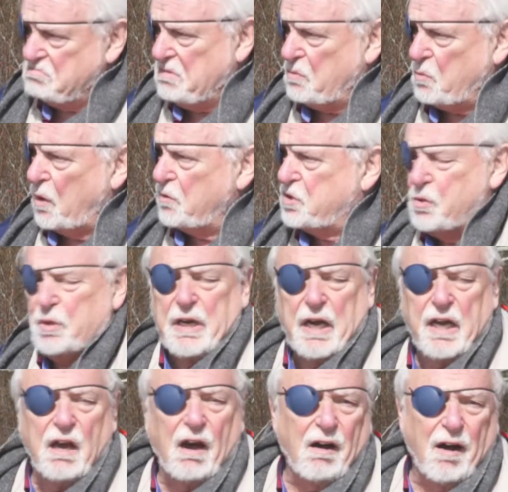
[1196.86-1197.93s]
It won't do it
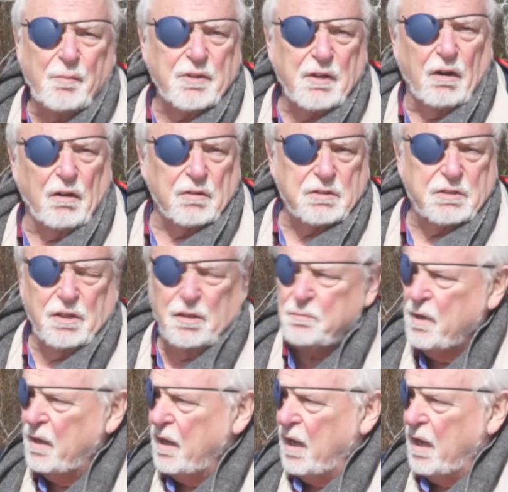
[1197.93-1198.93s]
any harm in the long term.